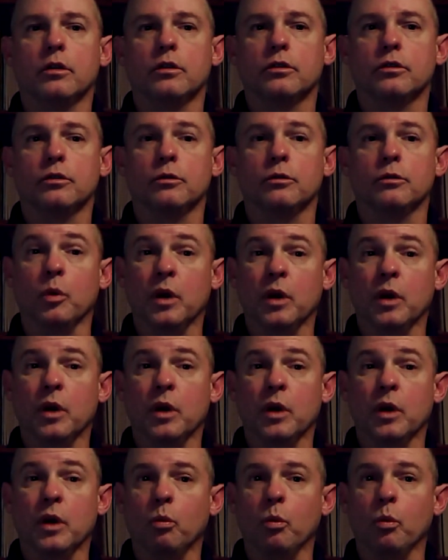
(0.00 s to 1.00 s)
The
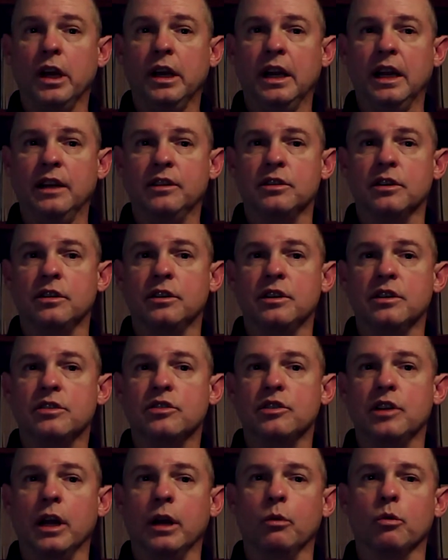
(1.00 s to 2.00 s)
reason we need to
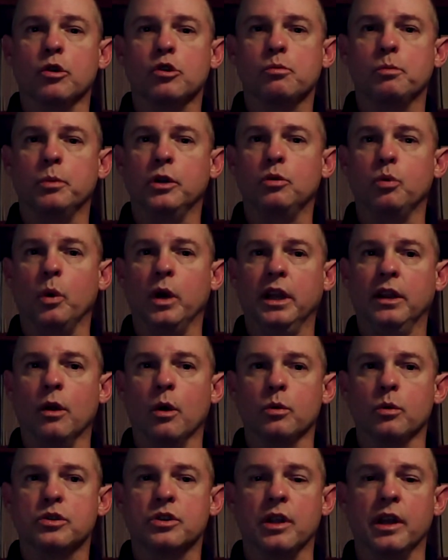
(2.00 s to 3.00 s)
distinguish between
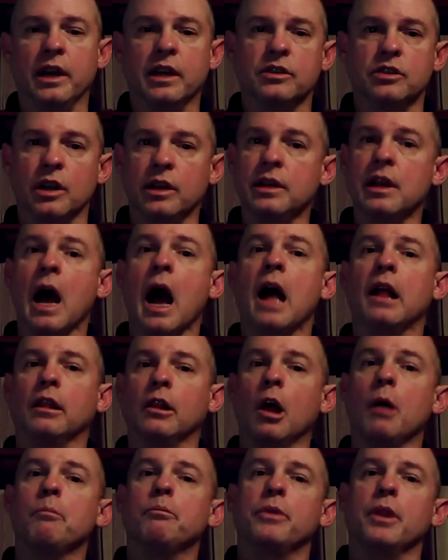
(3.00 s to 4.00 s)
those things and not
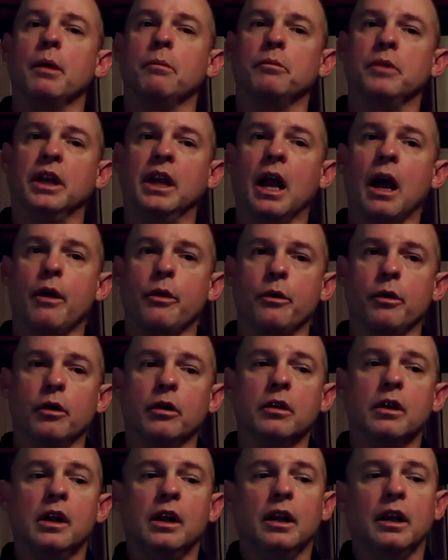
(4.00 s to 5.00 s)
lump them
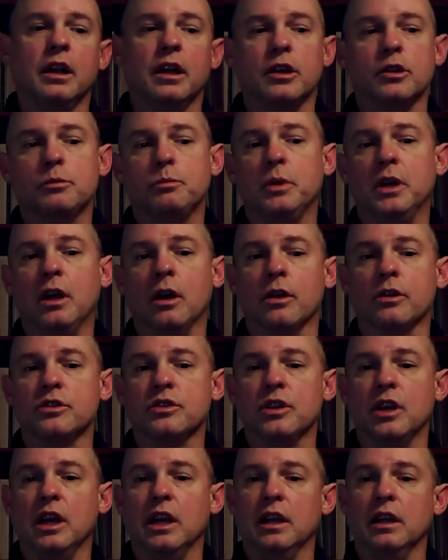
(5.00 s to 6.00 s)
together is
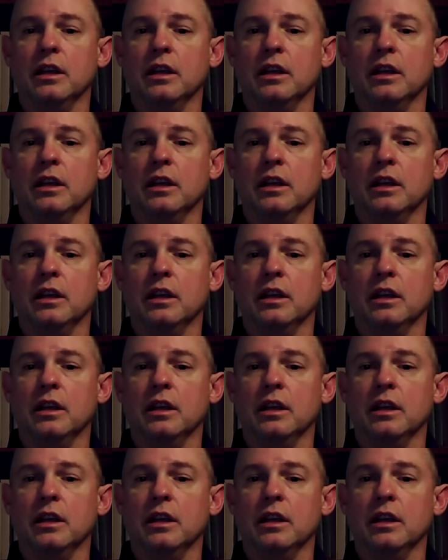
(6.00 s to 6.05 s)
because